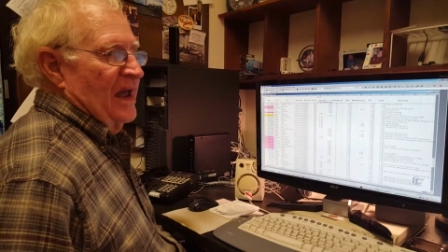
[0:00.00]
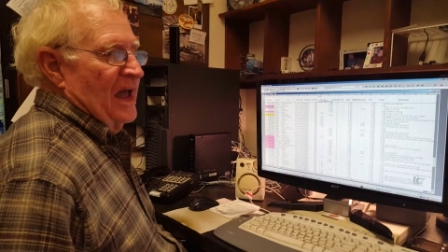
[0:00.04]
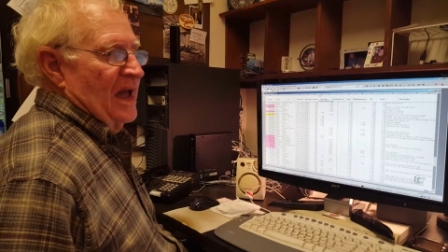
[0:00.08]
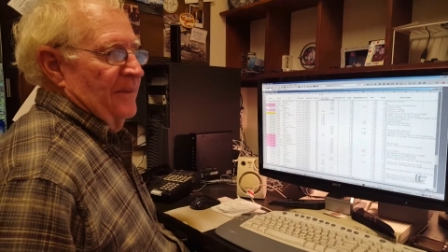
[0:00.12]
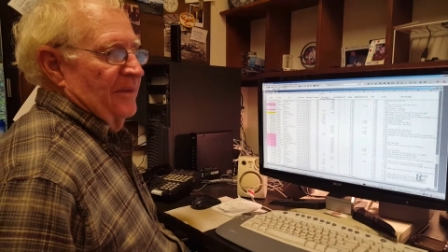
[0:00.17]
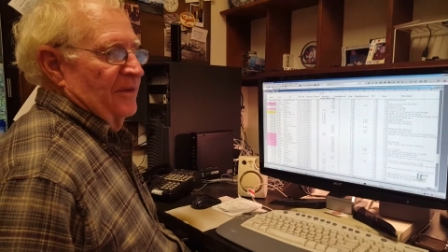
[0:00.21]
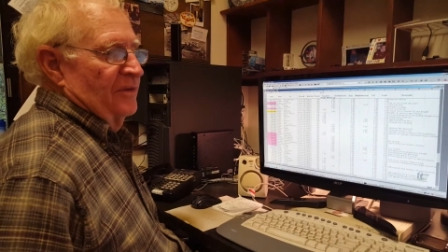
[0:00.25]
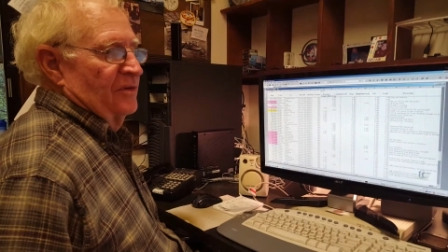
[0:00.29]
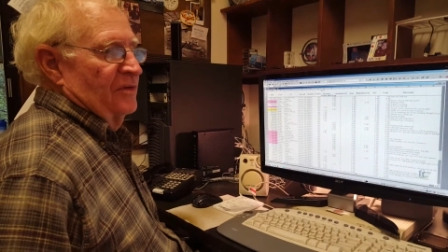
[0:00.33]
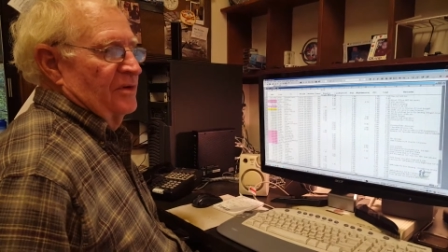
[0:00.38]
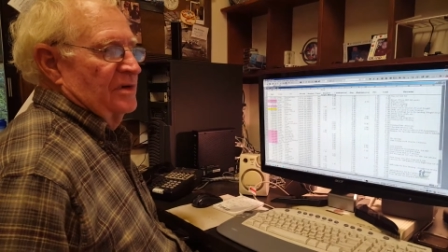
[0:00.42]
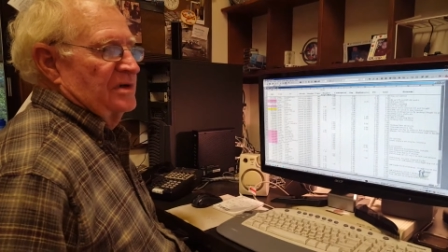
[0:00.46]

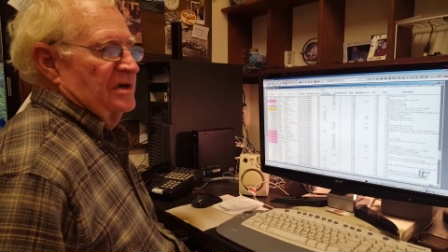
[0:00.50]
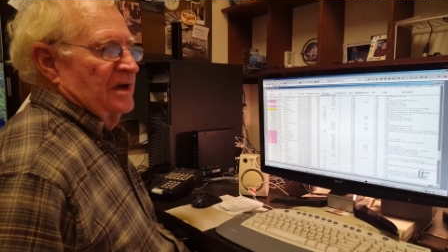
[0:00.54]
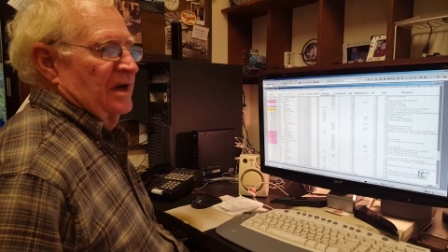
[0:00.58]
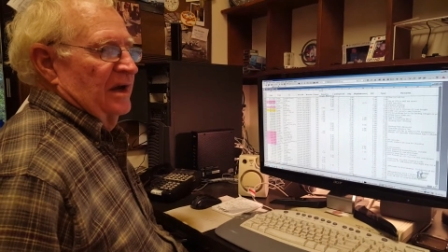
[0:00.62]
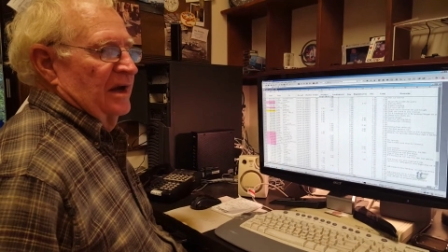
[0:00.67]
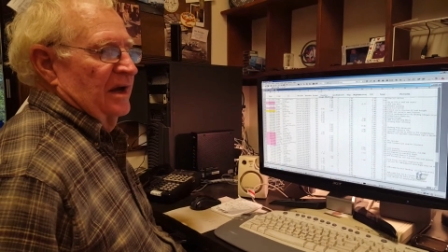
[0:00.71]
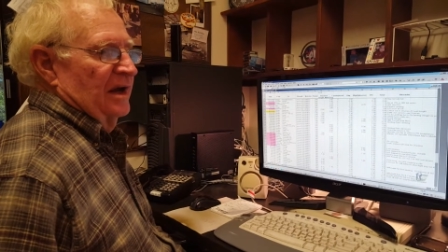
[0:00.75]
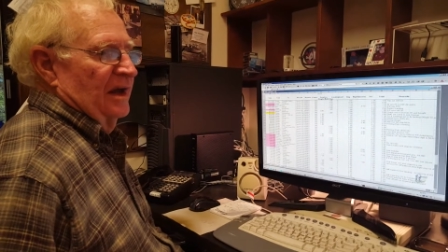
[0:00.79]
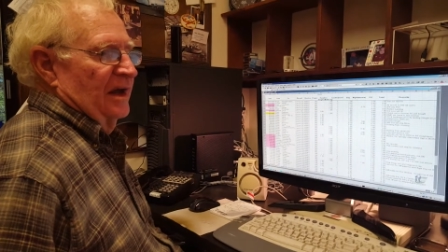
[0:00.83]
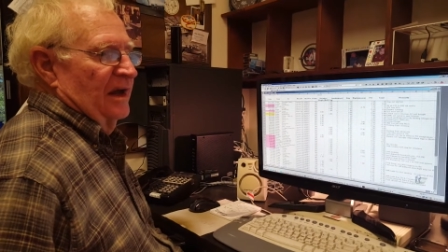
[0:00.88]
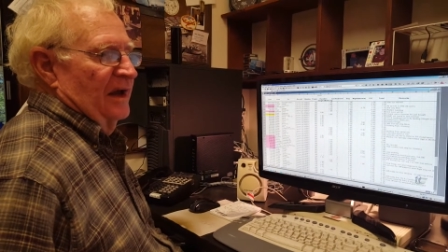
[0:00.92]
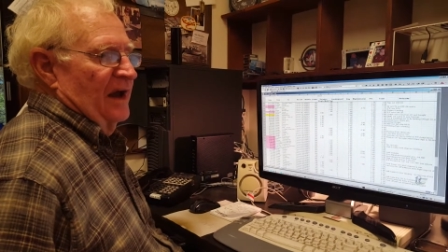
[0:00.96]
happened was they
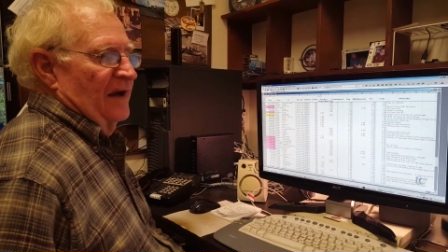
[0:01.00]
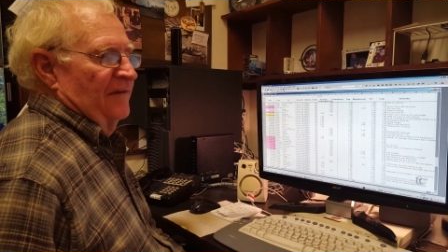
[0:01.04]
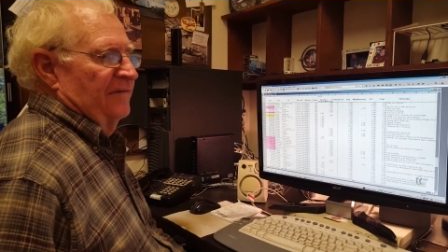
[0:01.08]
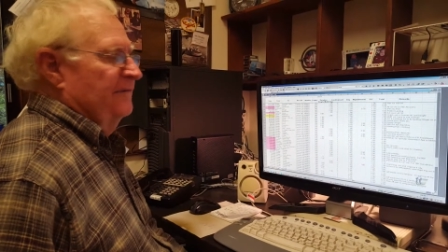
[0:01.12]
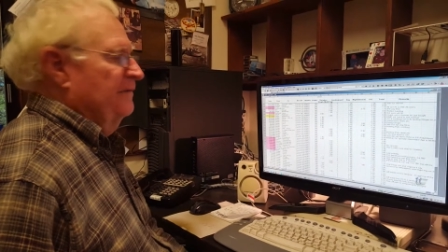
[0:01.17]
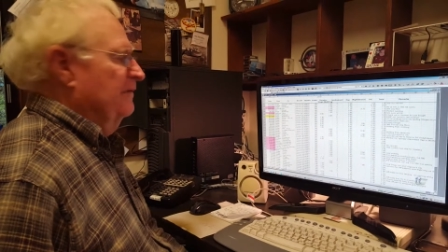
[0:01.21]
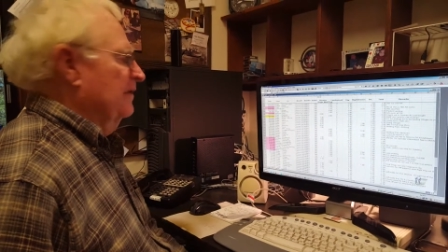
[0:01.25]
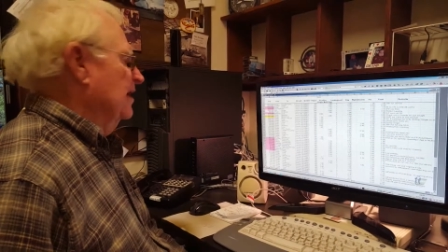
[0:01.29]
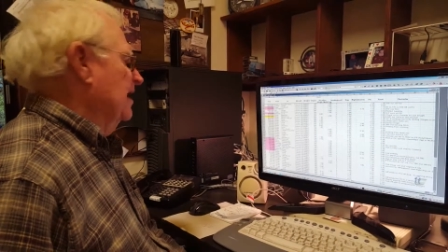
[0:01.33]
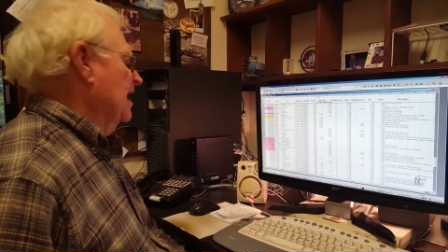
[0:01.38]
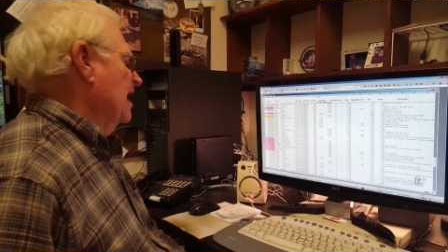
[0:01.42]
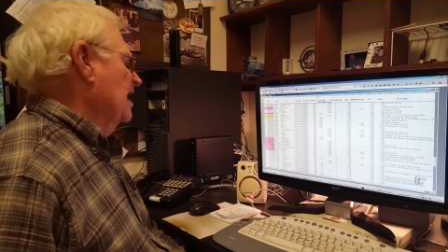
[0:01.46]

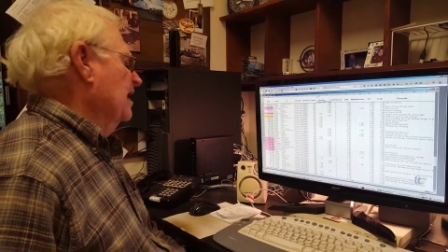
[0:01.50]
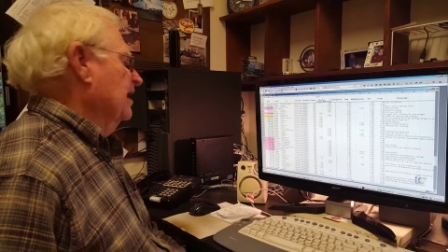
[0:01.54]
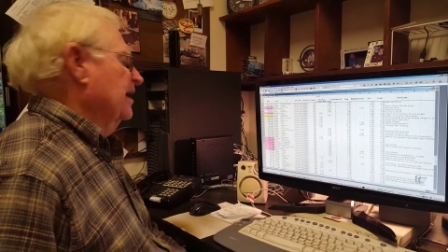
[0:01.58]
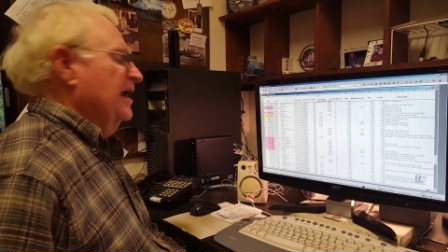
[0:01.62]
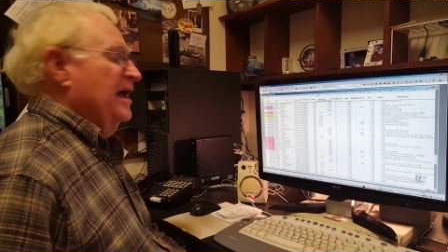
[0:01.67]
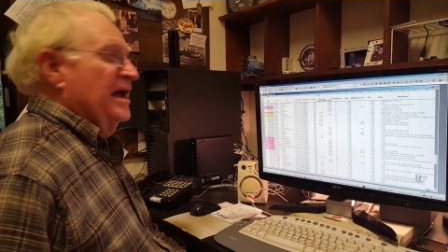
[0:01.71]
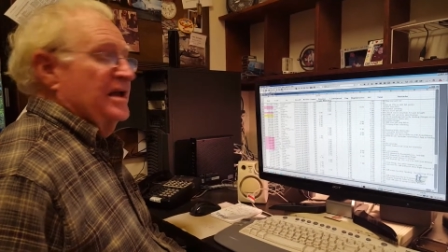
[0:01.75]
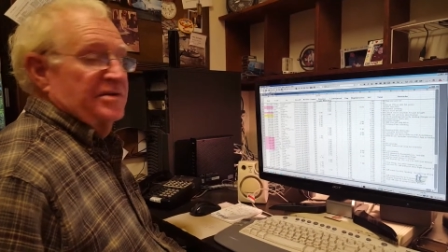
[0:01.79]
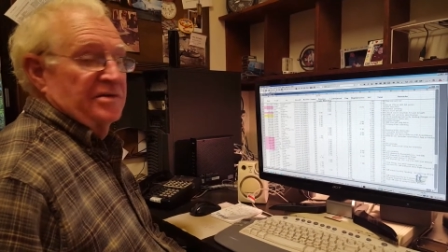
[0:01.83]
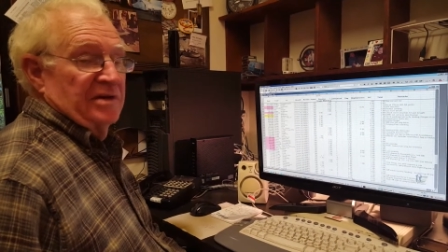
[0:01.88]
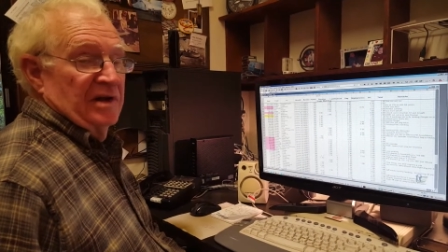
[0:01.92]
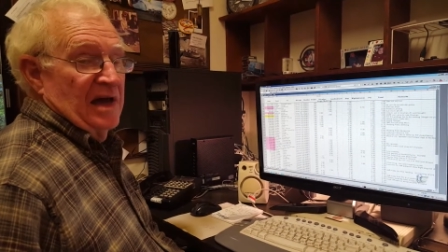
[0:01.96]

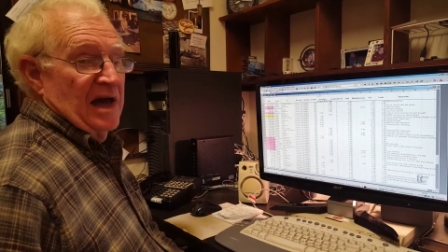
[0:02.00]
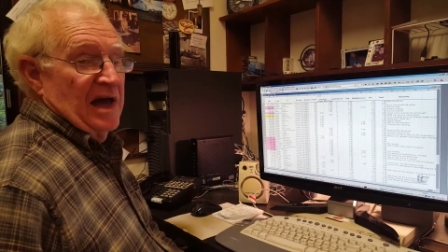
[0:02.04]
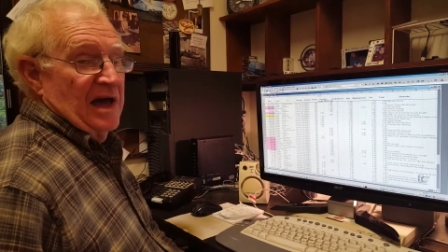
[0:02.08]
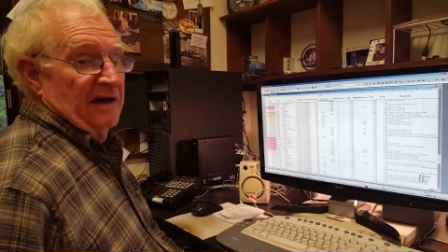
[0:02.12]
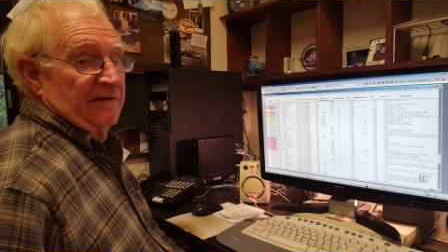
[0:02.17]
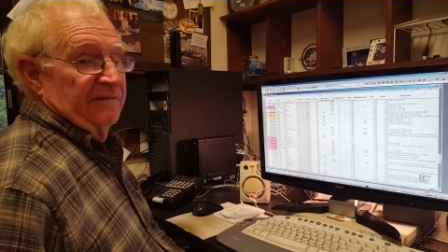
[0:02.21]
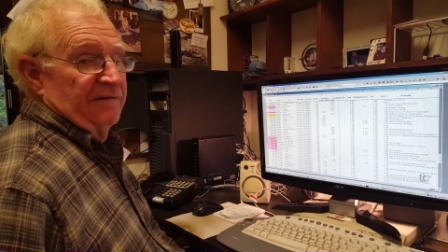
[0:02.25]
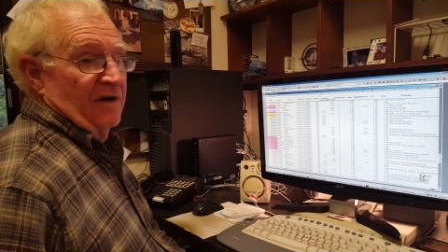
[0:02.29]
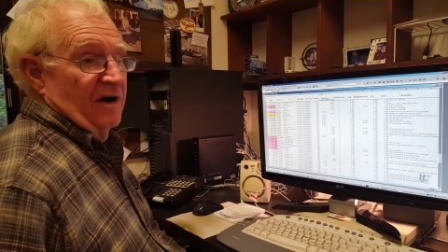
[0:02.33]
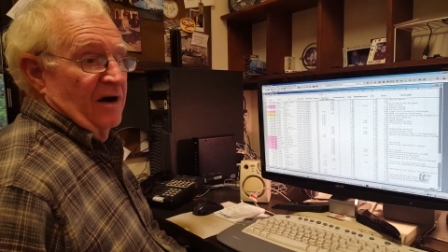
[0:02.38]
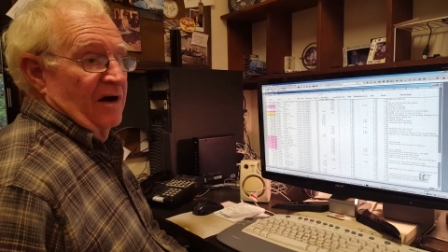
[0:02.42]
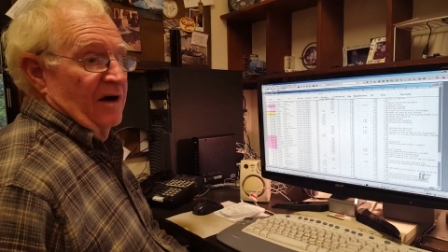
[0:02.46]
canceled
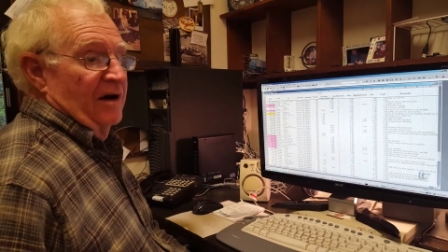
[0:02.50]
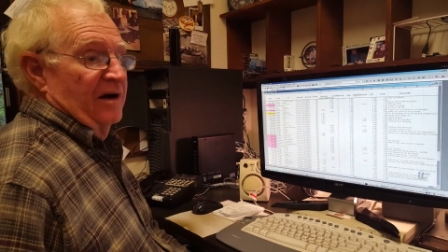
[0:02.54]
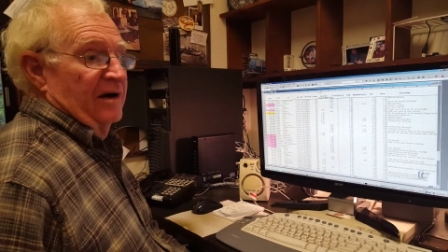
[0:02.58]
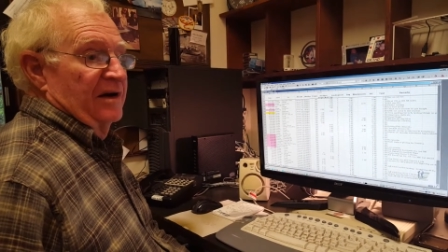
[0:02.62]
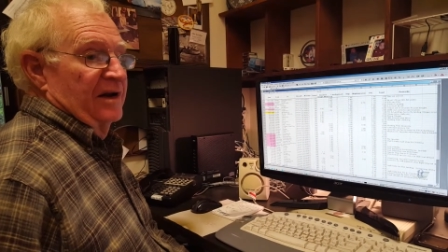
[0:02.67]
IFR,